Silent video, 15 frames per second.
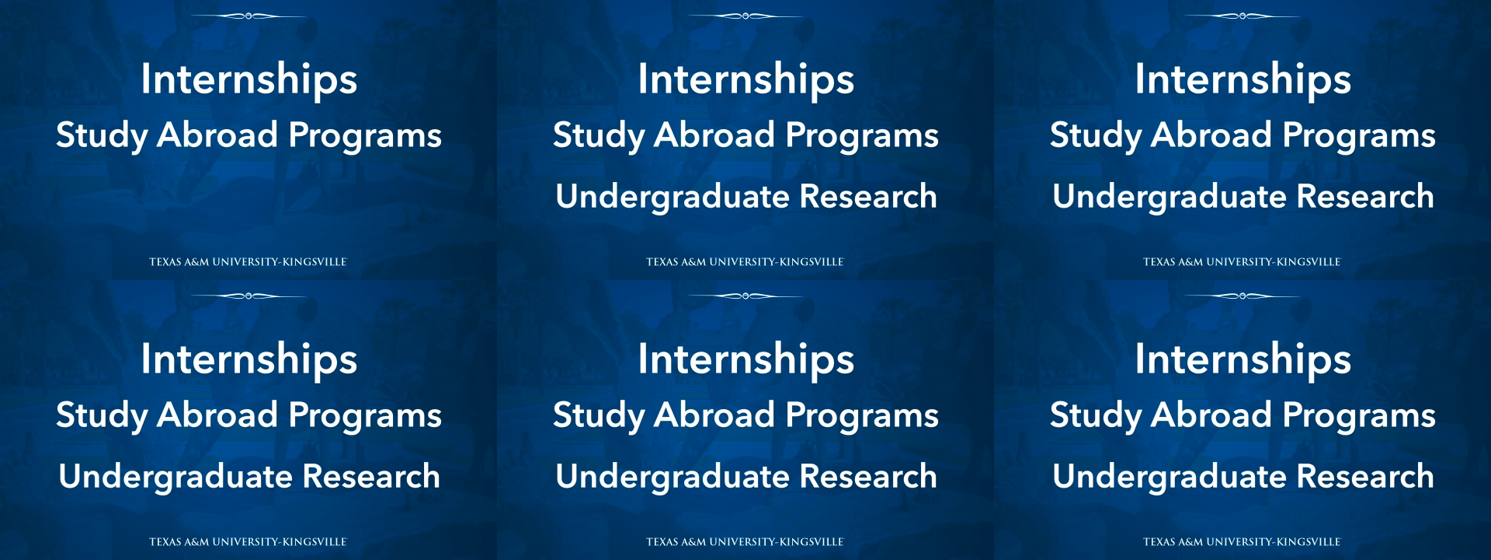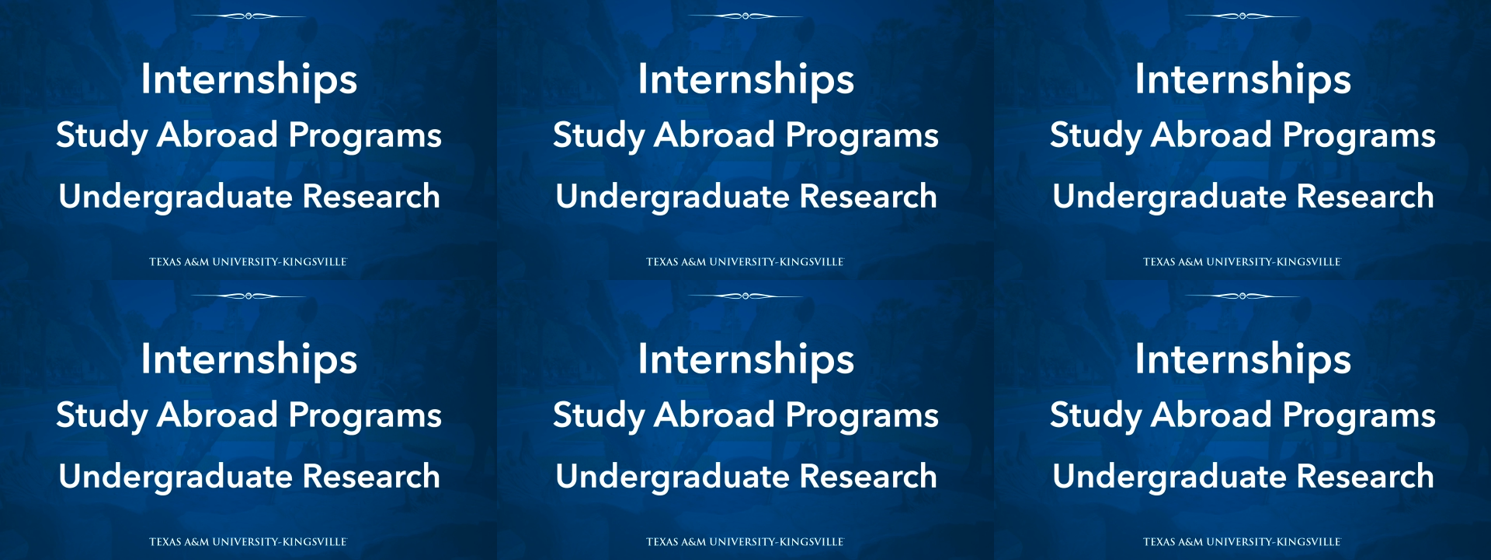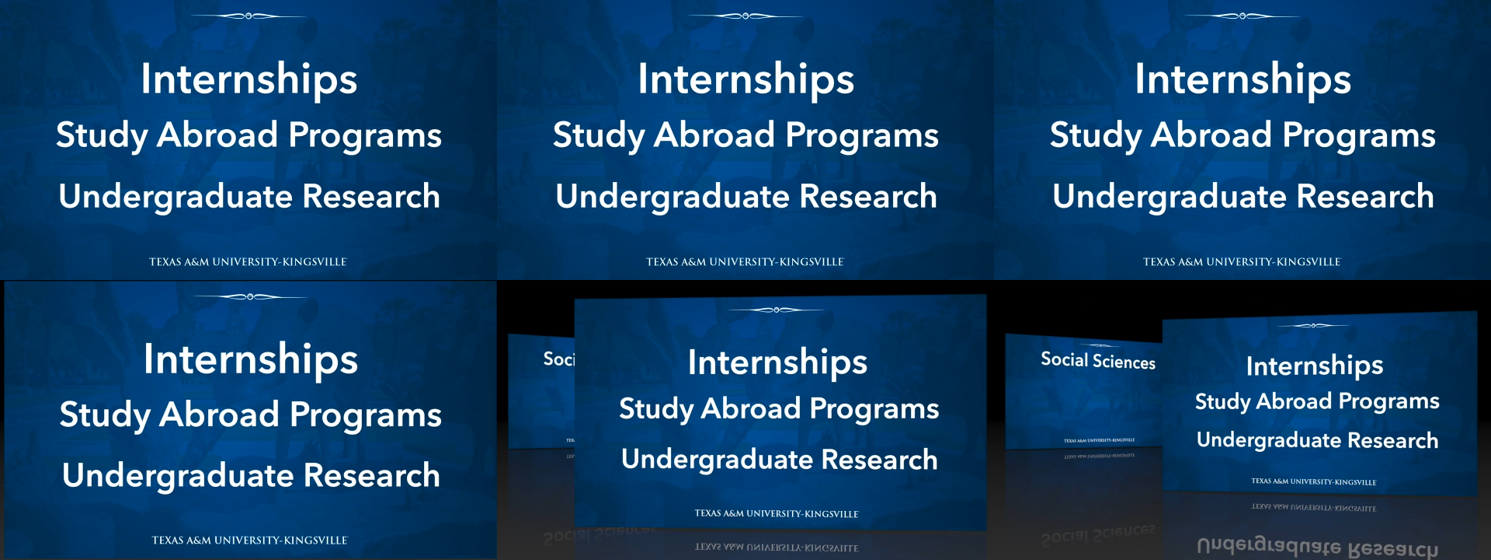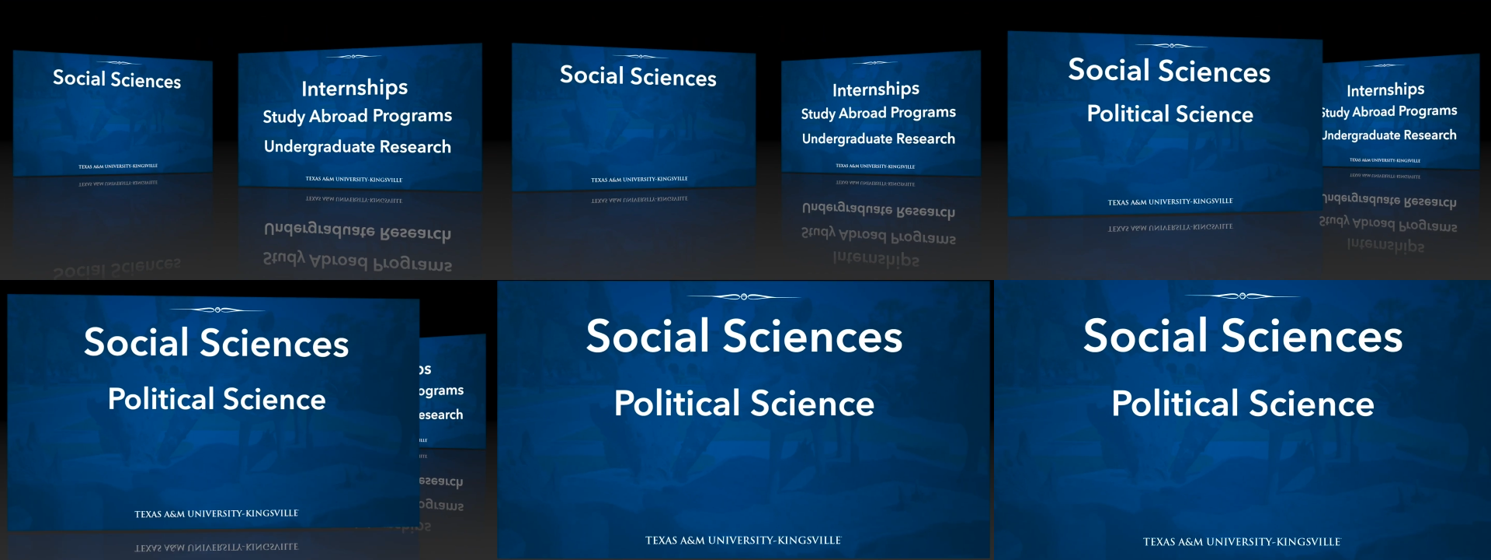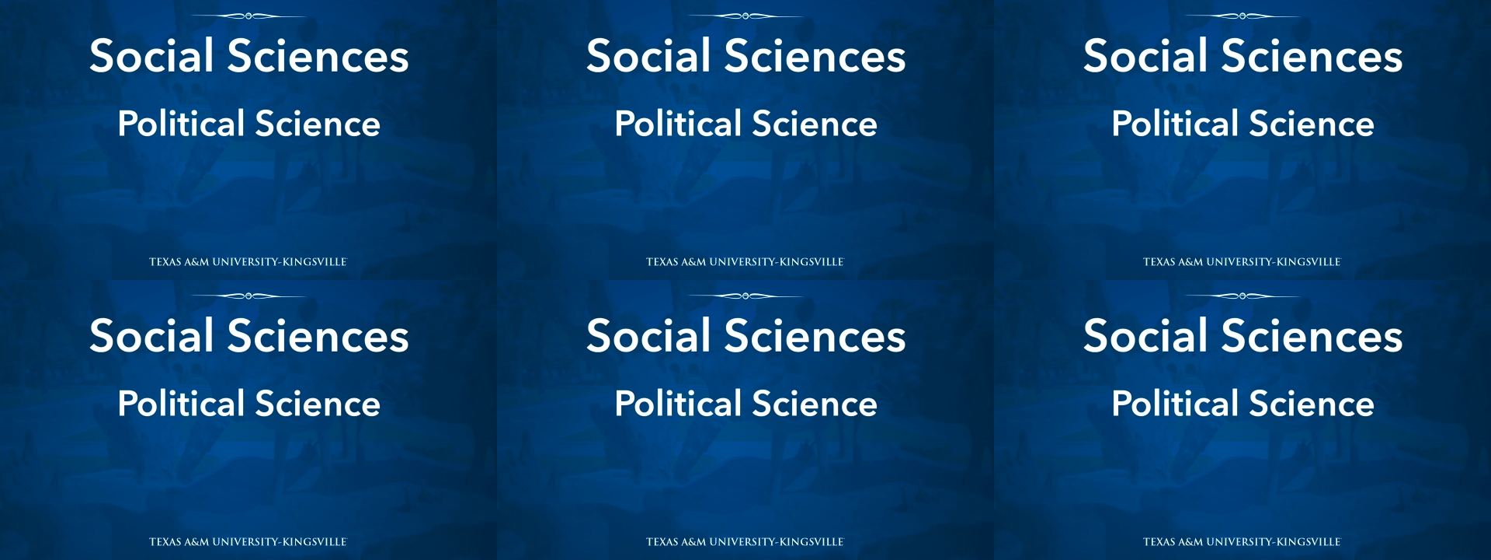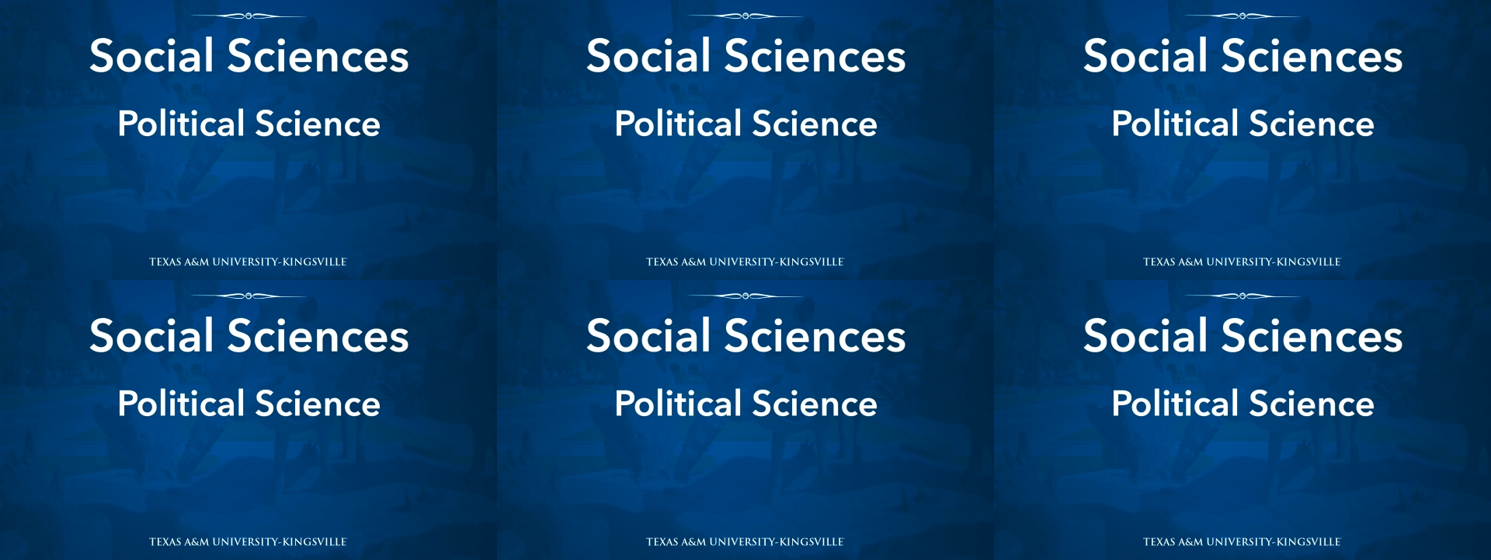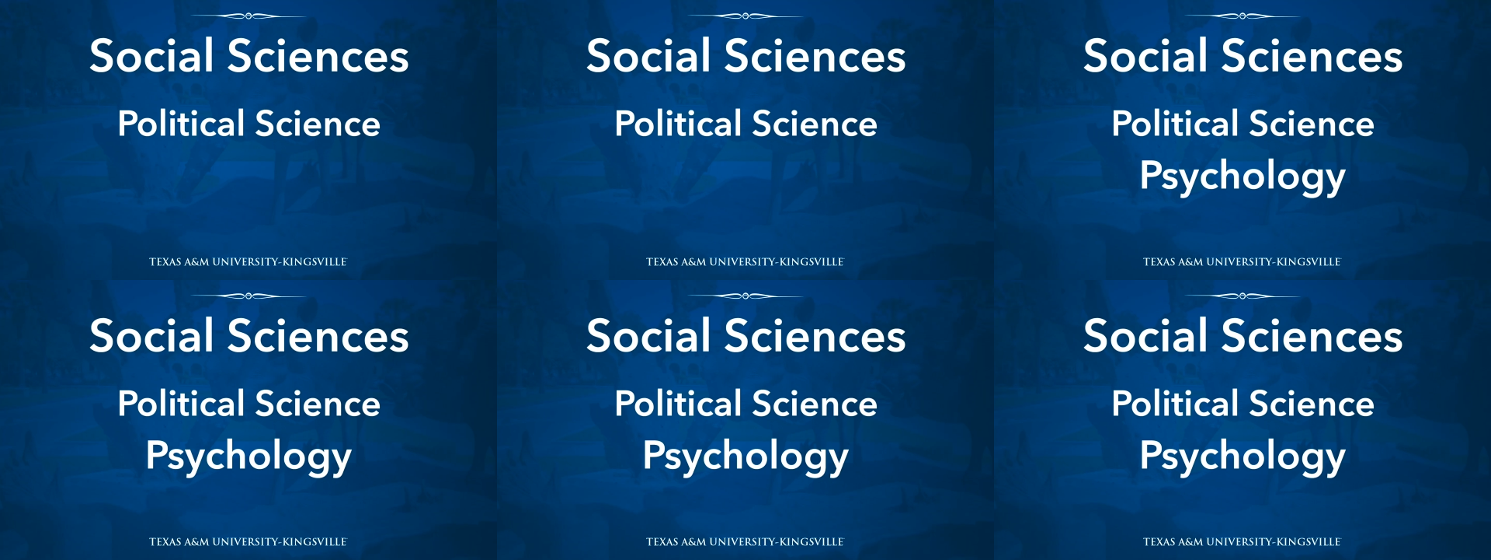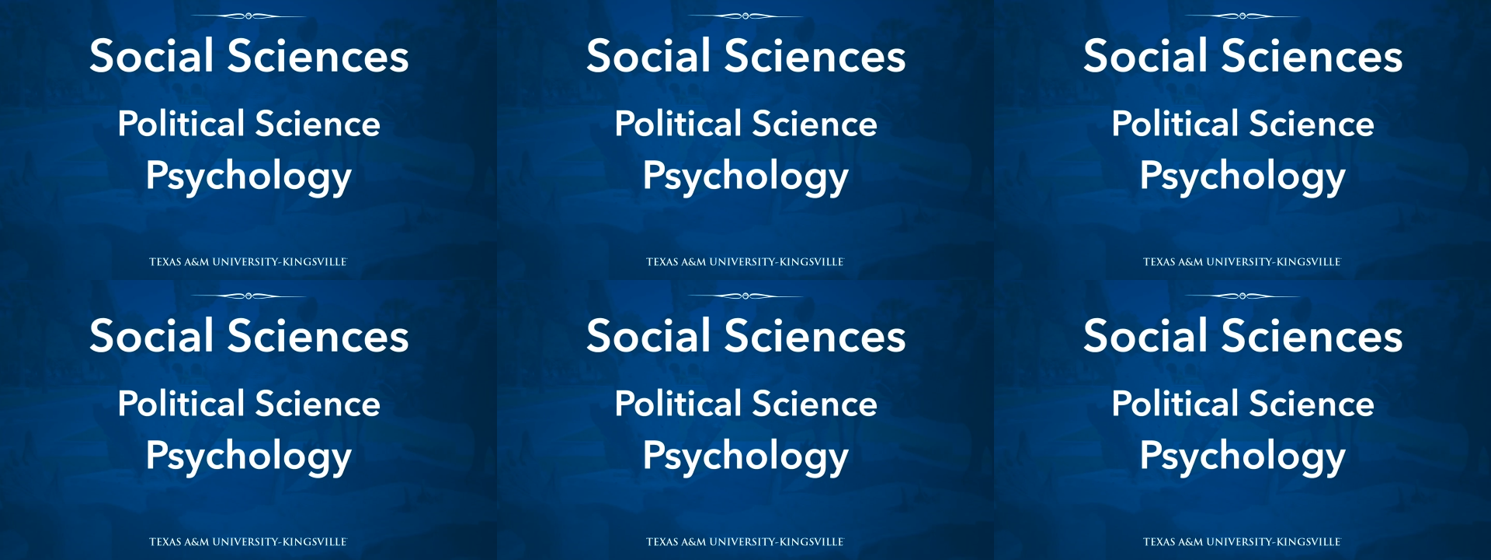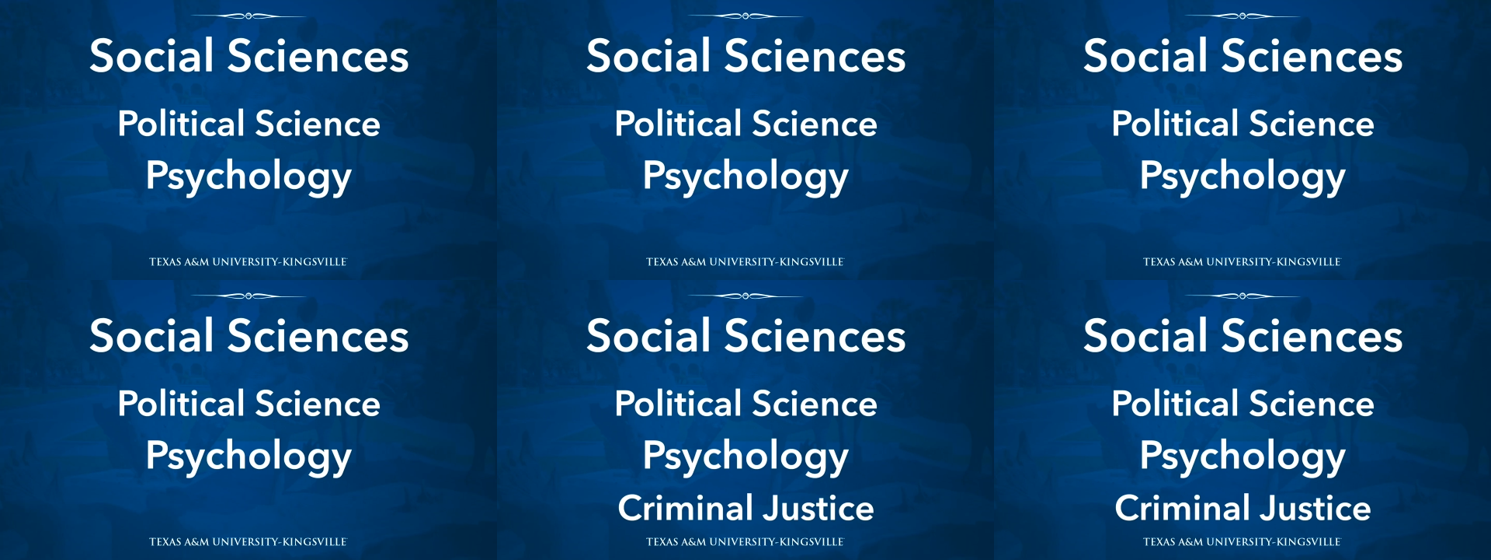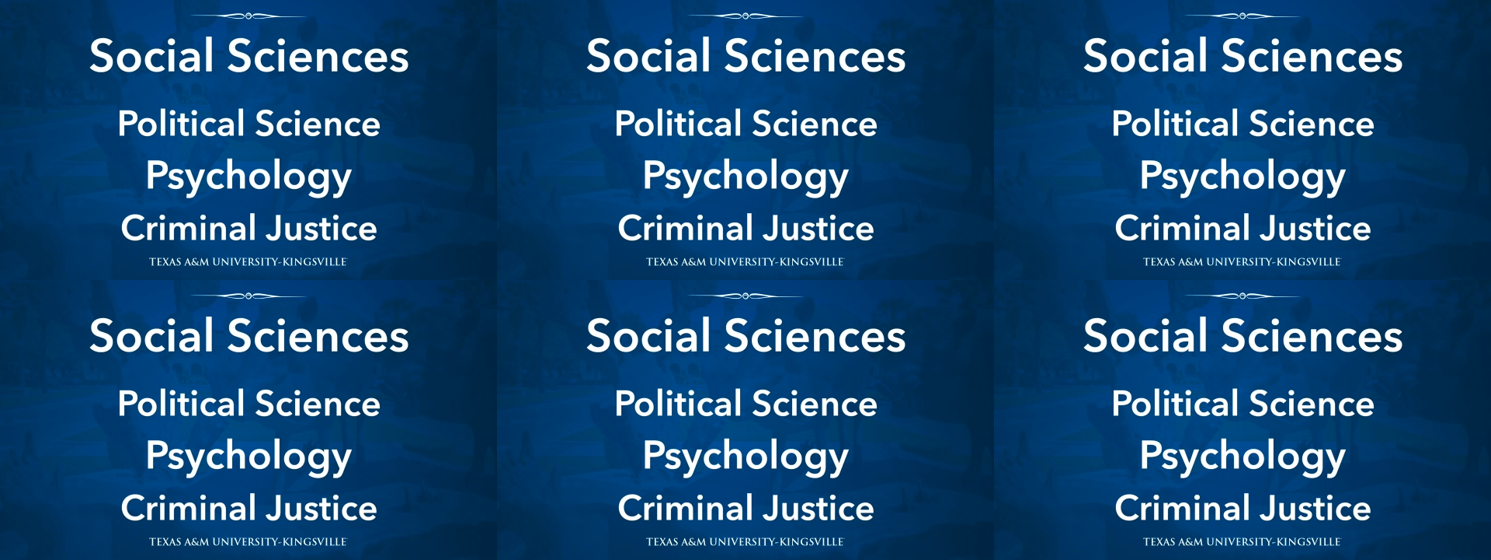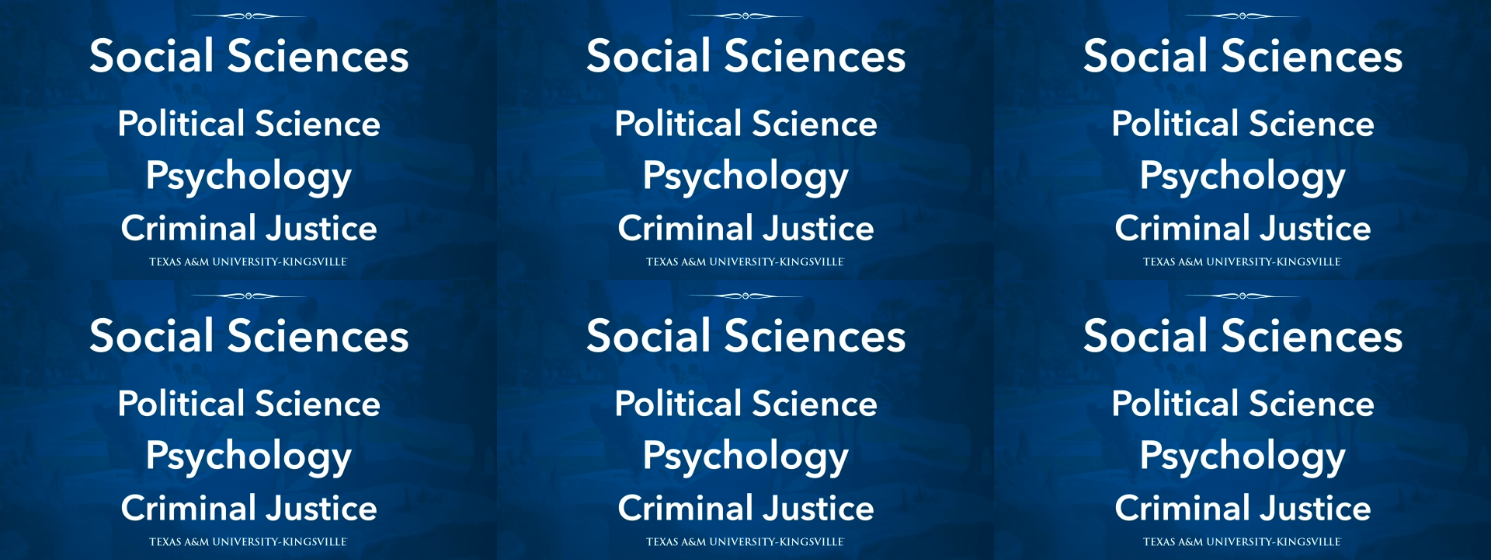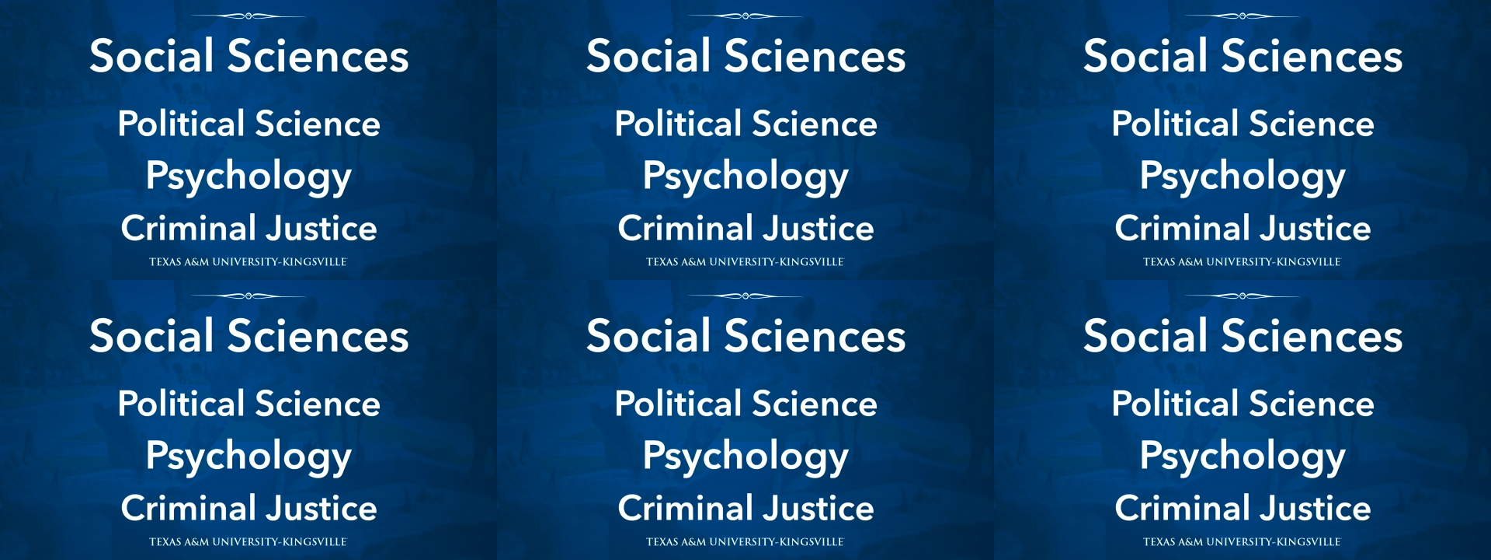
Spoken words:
(no speaker visible)